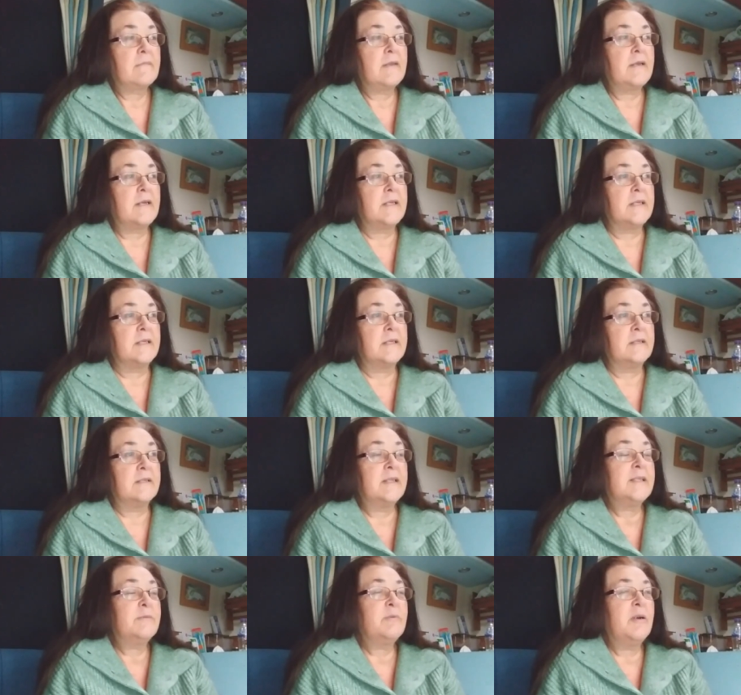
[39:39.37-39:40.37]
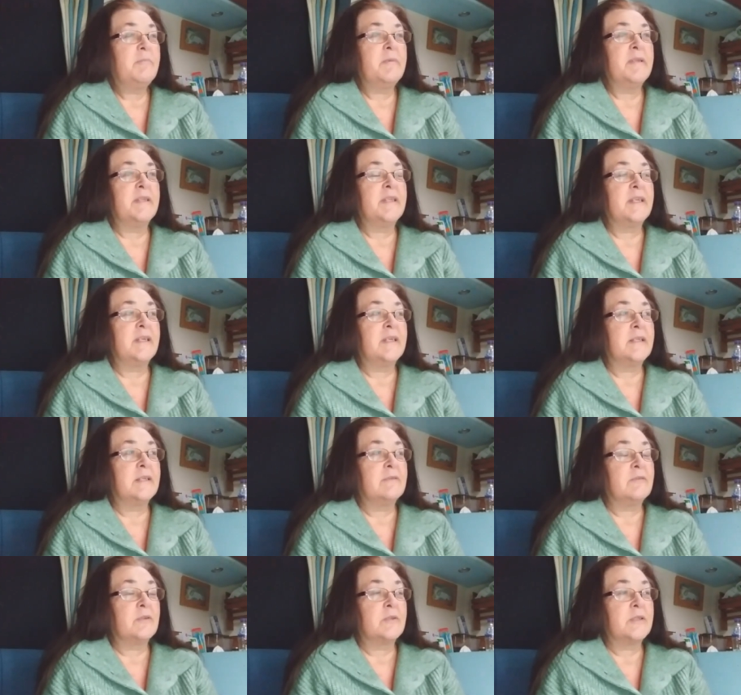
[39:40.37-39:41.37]
I don't know. That's what I've been thinking
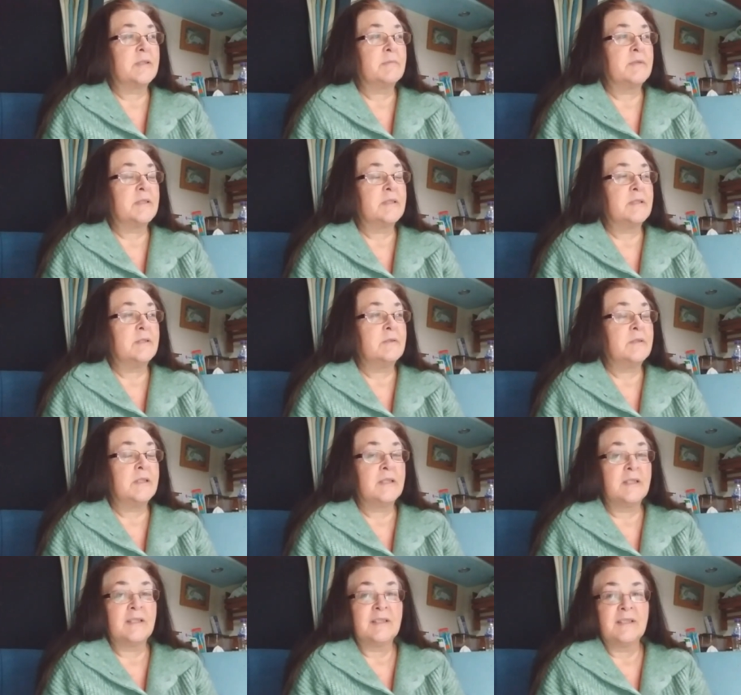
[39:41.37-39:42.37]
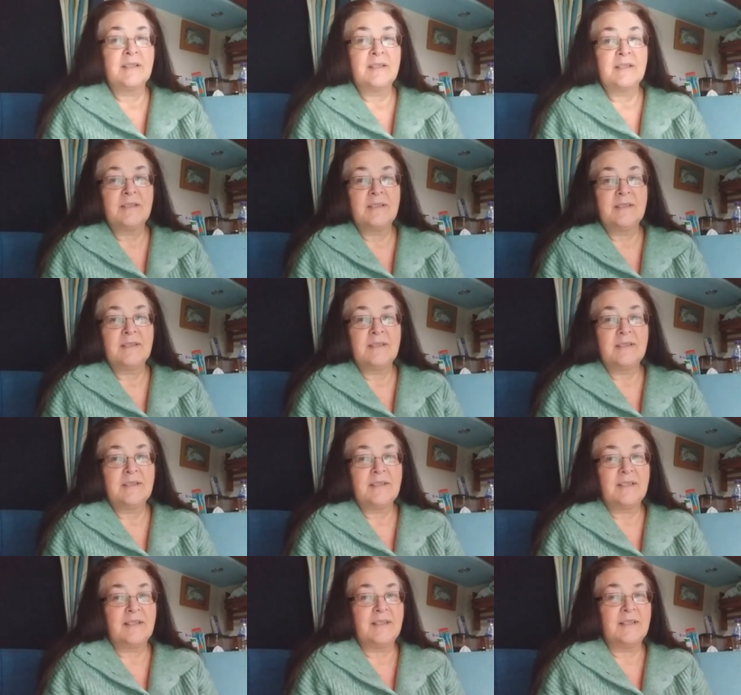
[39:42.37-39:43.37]
over Christmas and New Year.
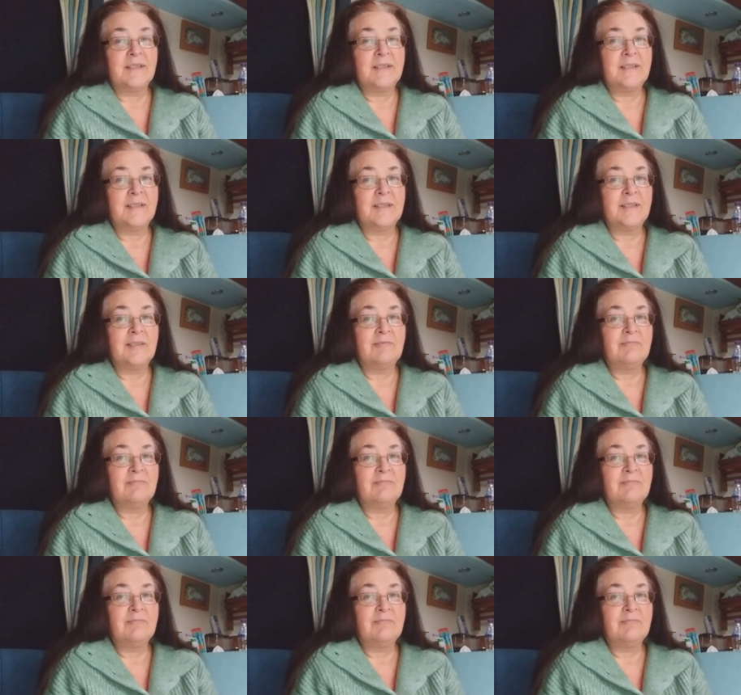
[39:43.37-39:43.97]
I, uh,